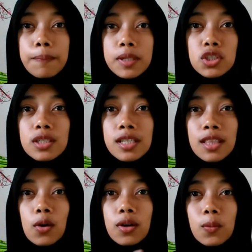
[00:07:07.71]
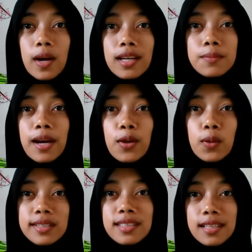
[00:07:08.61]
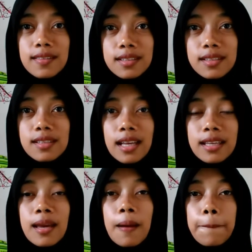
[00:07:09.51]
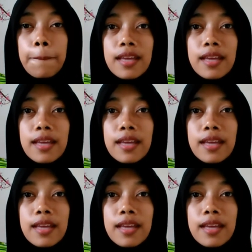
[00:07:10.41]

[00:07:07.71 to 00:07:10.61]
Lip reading: you just mention it one by one sentence,